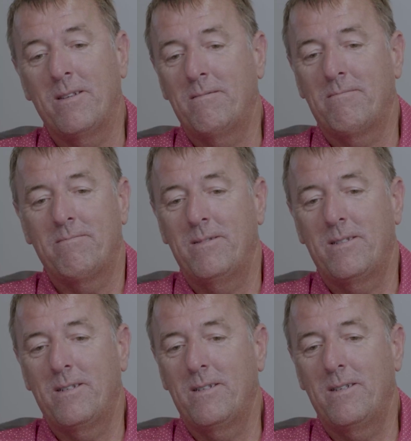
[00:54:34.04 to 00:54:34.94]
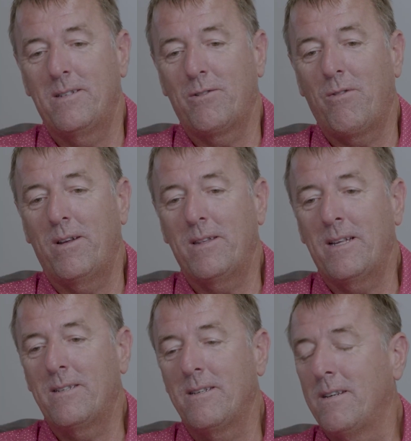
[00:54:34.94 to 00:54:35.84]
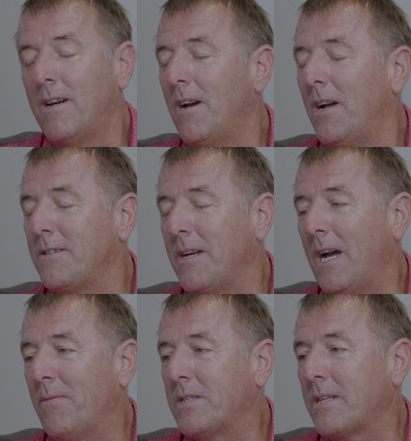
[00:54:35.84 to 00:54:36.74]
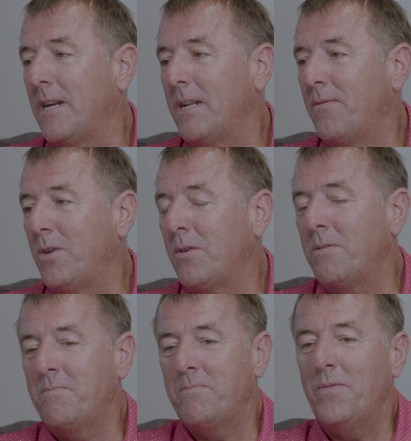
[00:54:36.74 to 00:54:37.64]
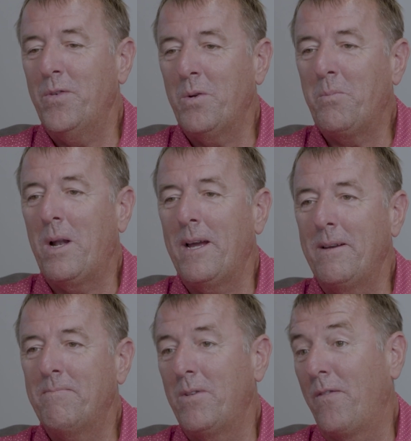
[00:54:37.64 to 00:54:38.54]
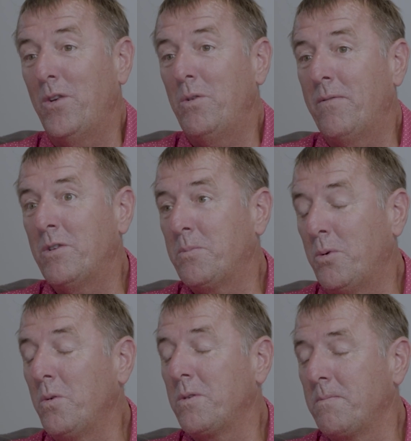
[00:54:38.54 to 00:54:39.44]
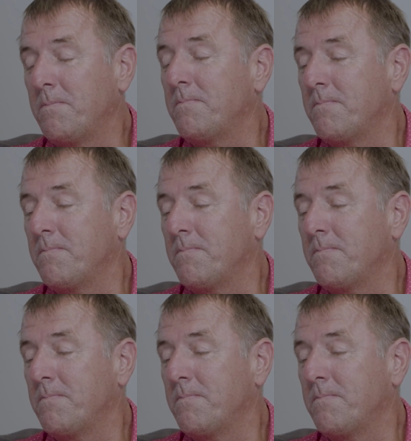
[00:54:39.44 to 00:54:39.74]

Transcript: think it's a great thing to have as a kid if you can play a few different sports.